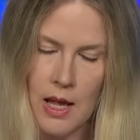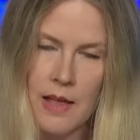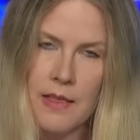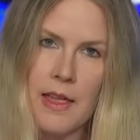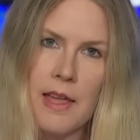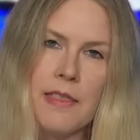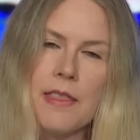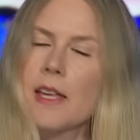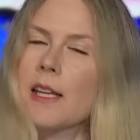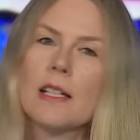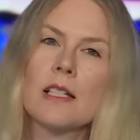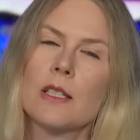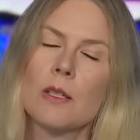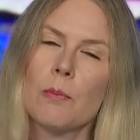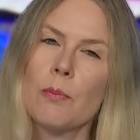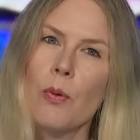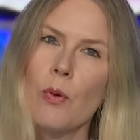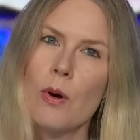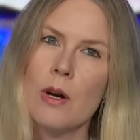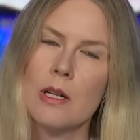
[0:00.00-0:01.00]
They think it's
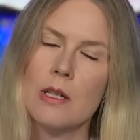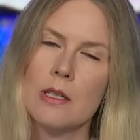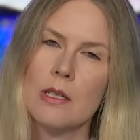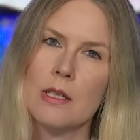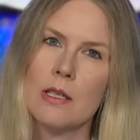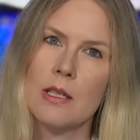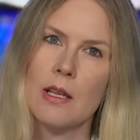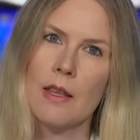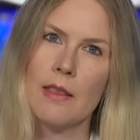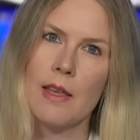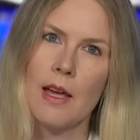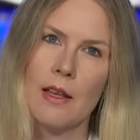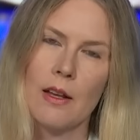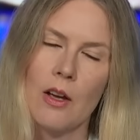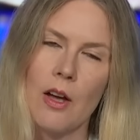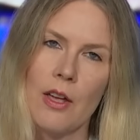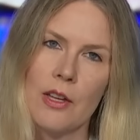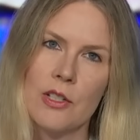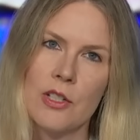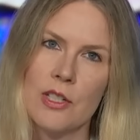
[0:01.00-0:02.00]
important that
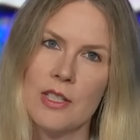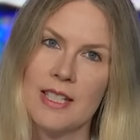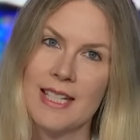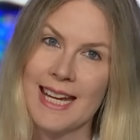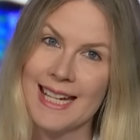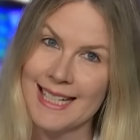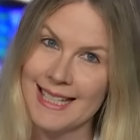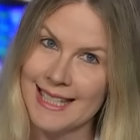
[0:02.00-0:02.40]
colleges take